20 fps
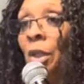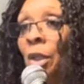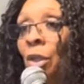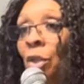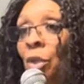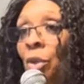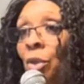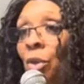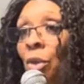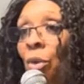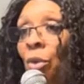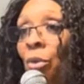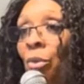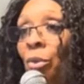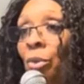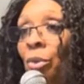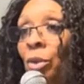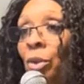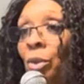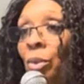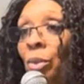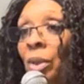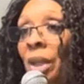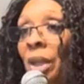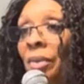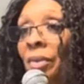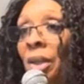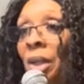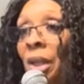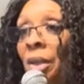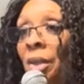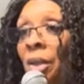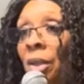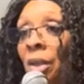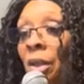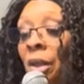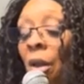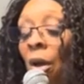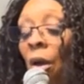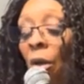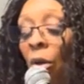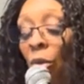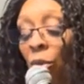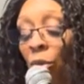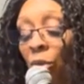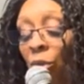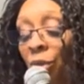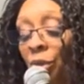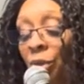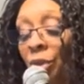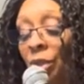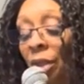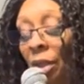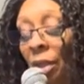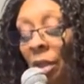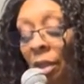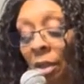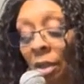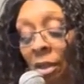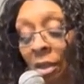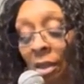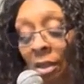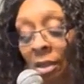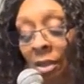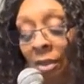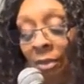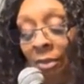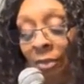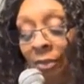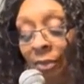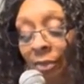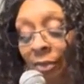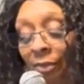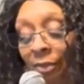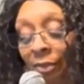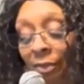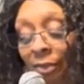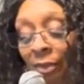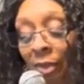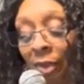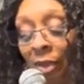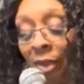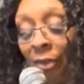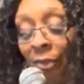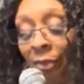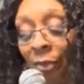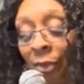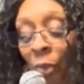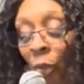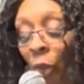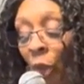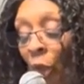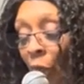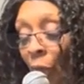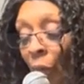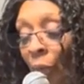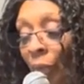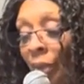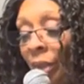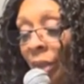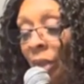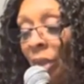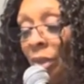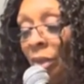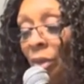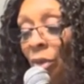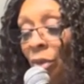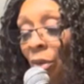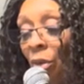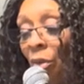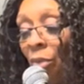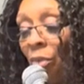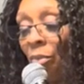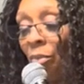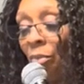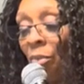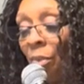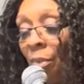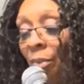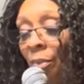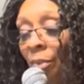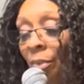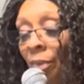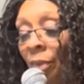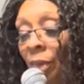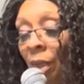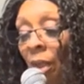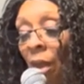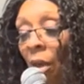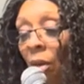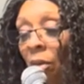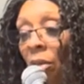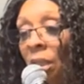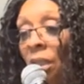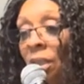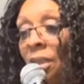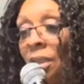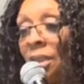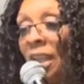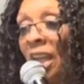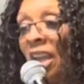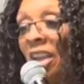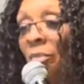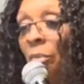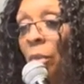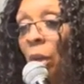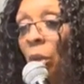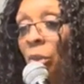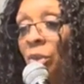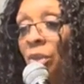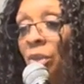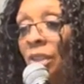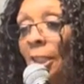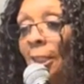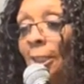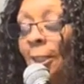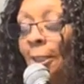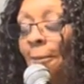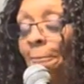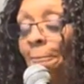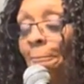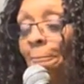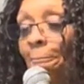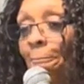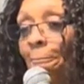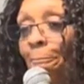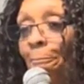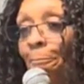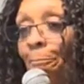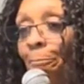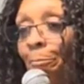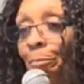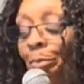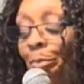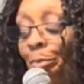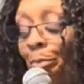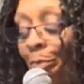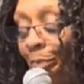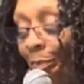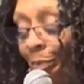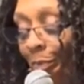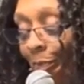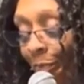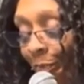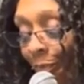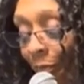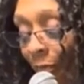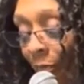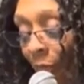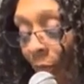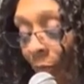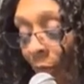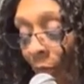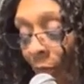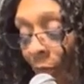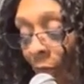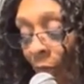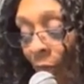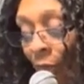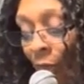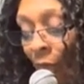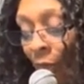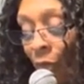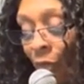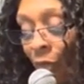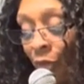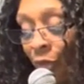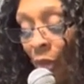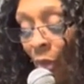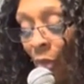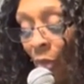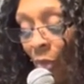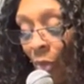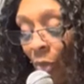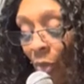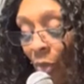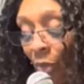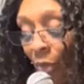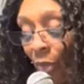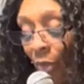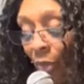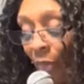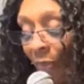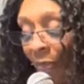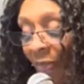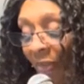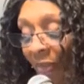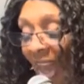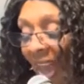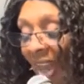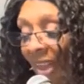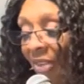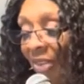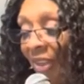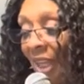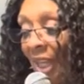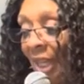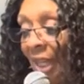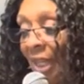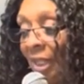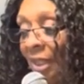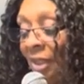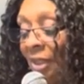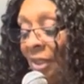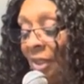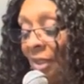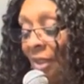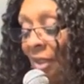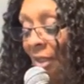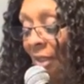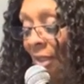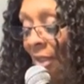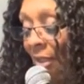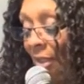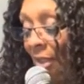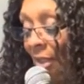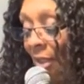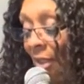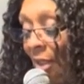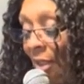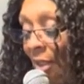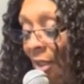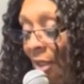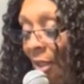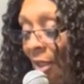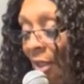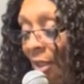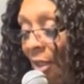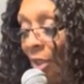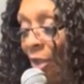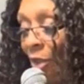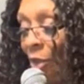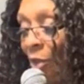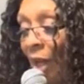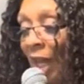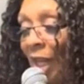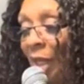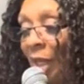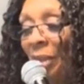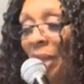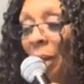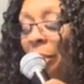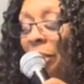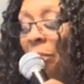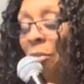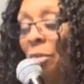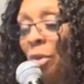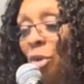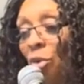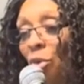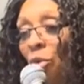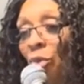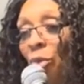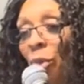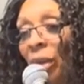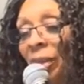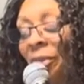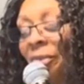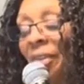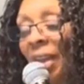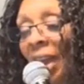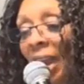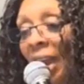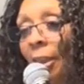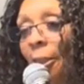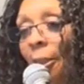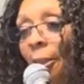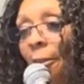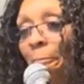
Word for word: you know, you living under the laws of, of the word or, you know, the law couldn't save Moses. Amen. So faith is, you got to be able to move with faith.